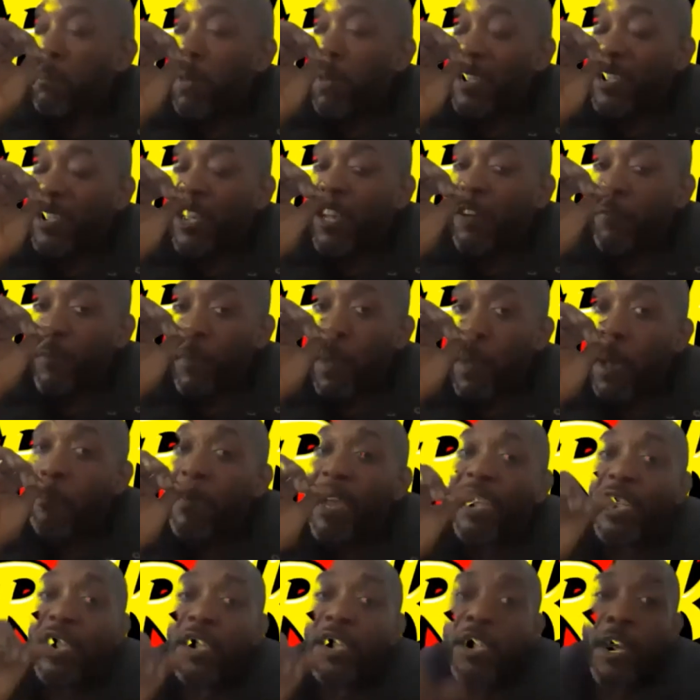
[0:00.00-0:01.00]
Myself and my
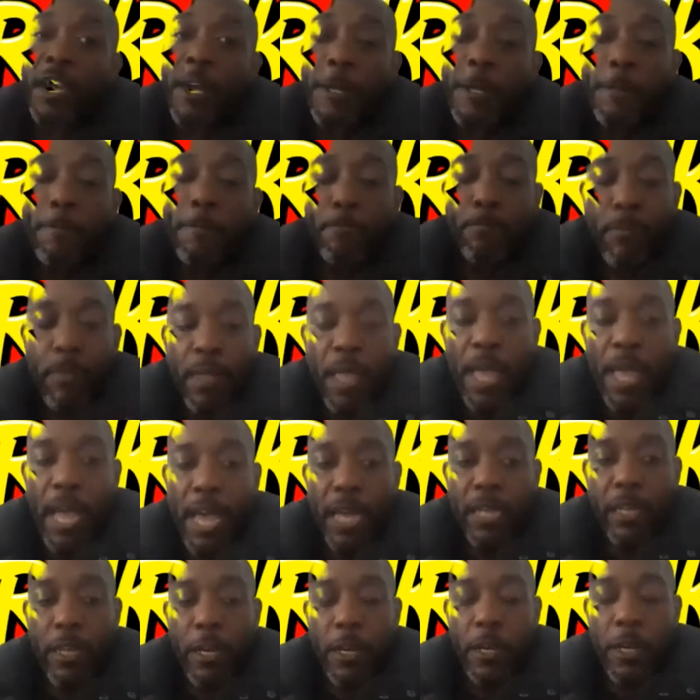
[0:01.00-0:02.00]
manager
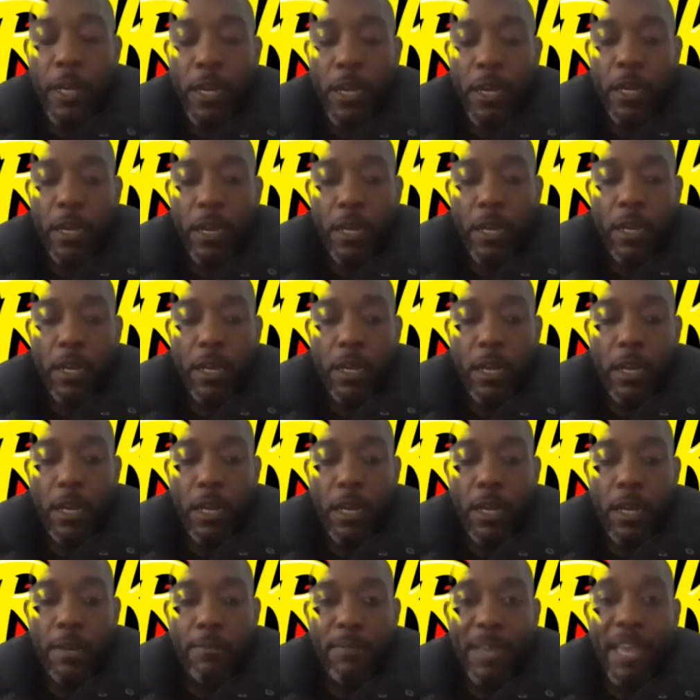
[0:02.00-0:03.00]
had a
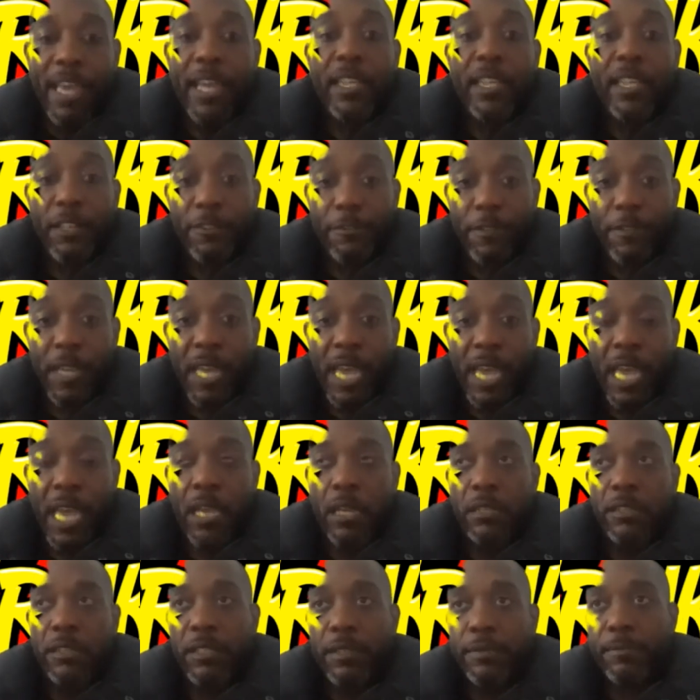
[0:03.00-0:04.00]
um, end of year
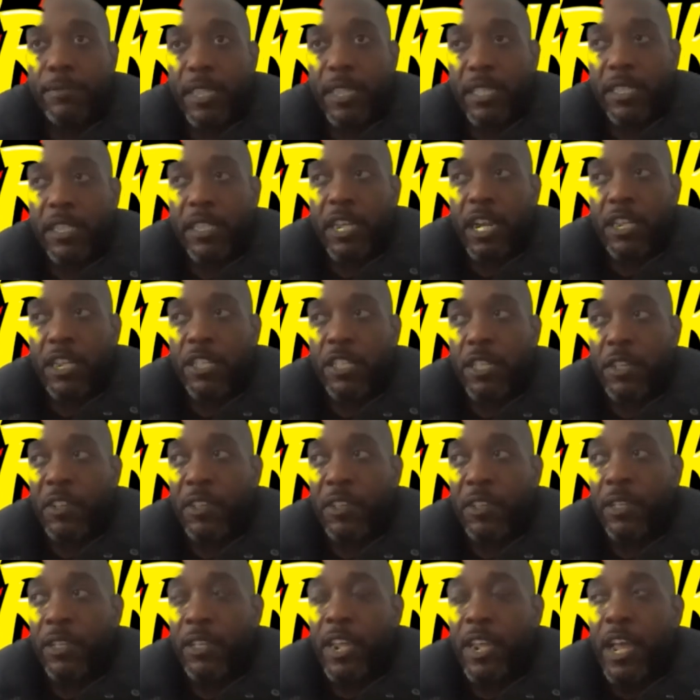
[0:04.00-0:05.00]

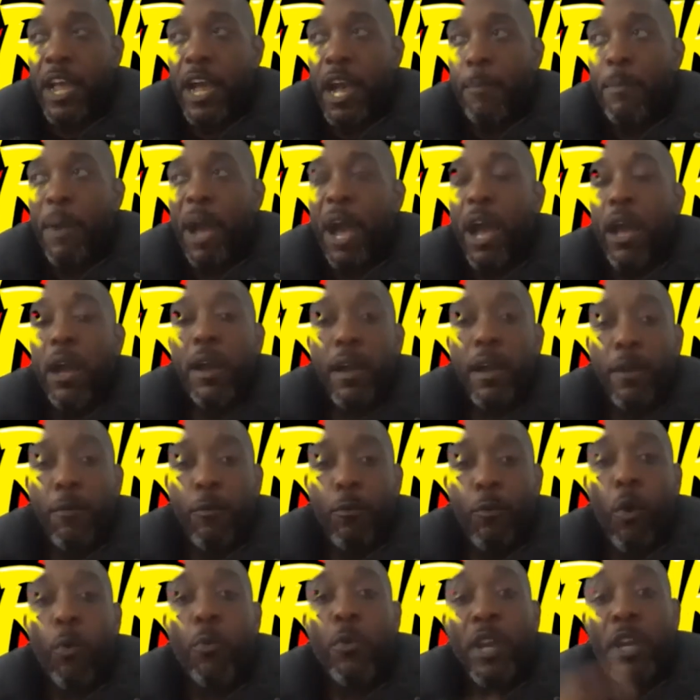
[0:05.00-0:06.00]
discussion about
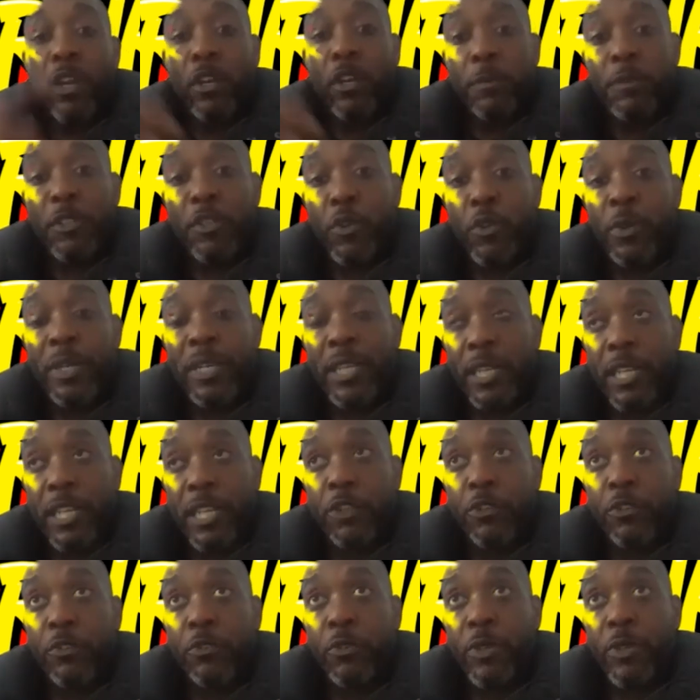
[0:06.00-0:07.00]
what we're going to be doing in the
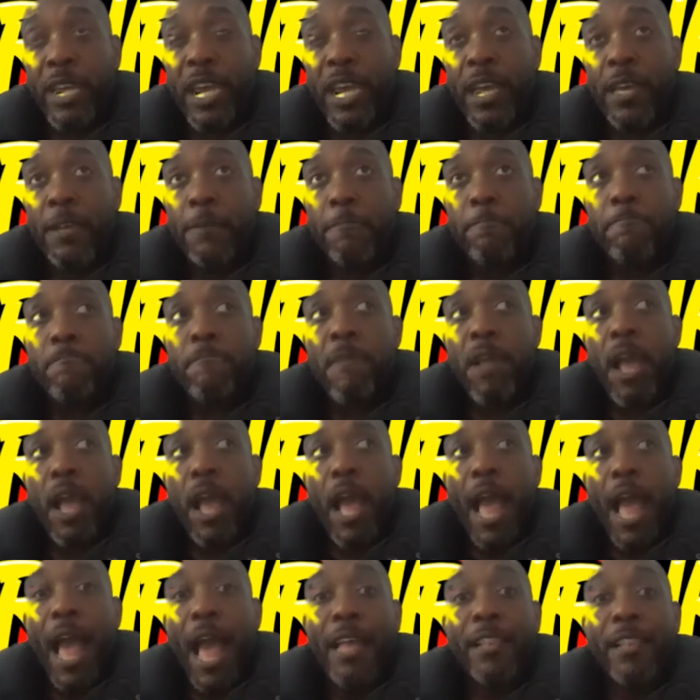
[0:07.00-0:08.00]
new year
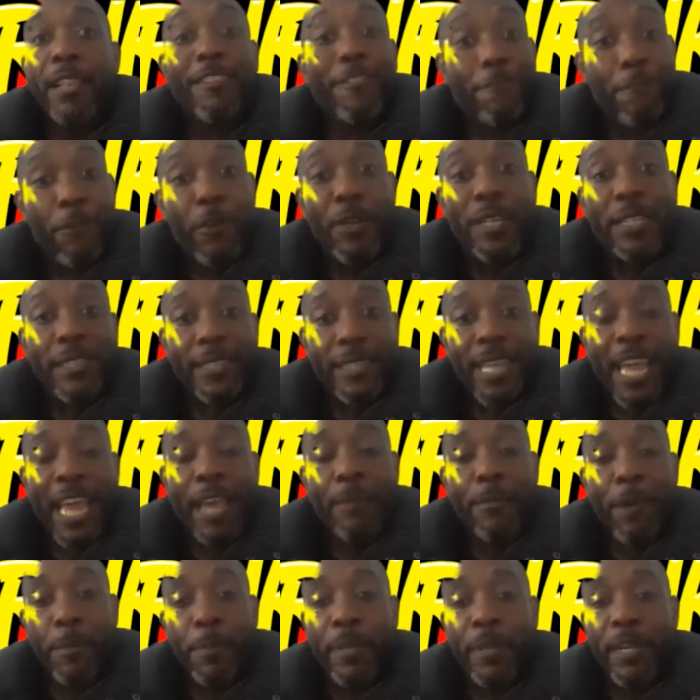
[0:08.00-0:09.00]
and the voice came
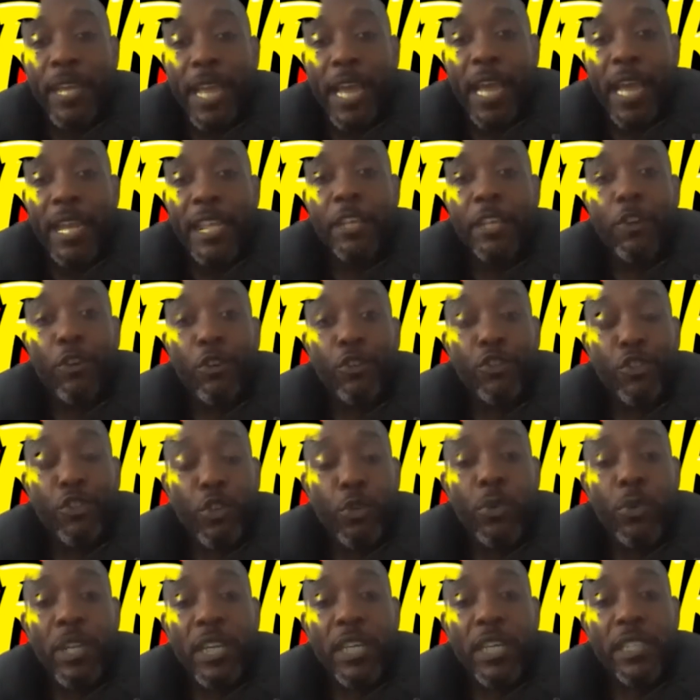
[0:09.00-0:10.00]
up in it and he goes do you
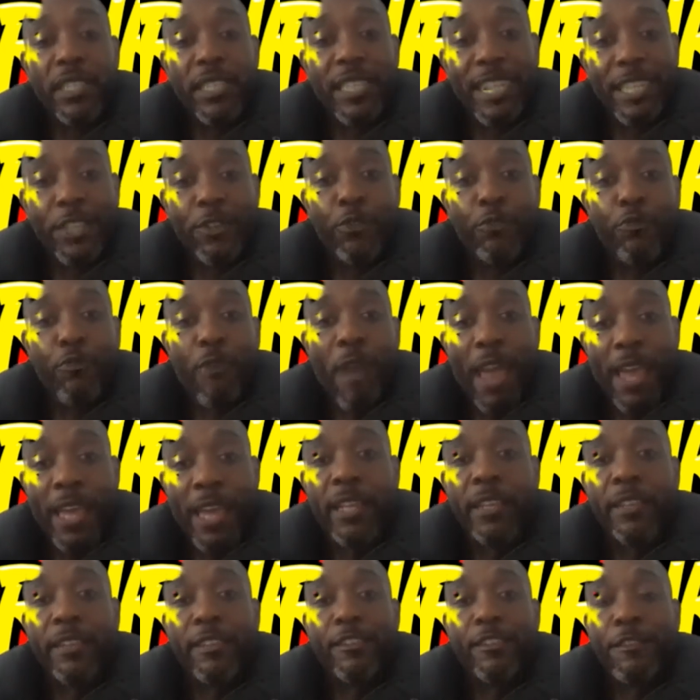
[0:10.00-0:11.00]
want to continue
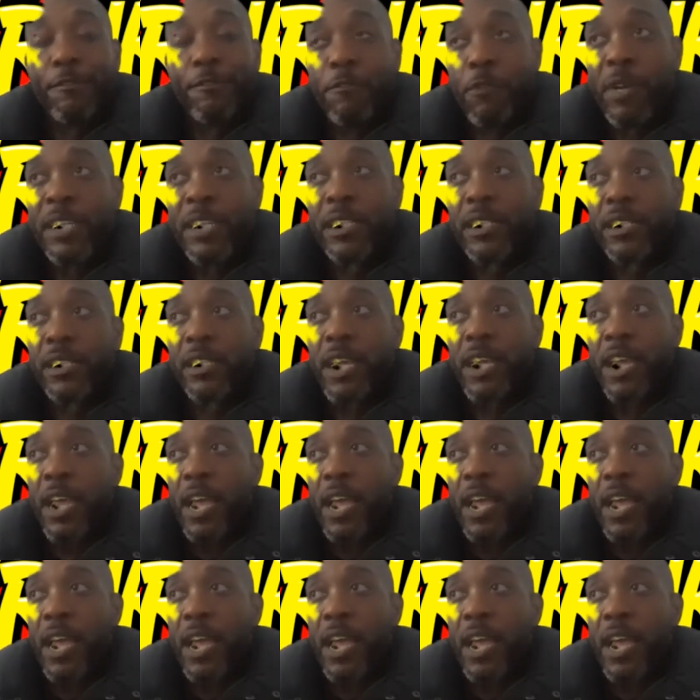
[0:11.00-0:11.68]
writing the voice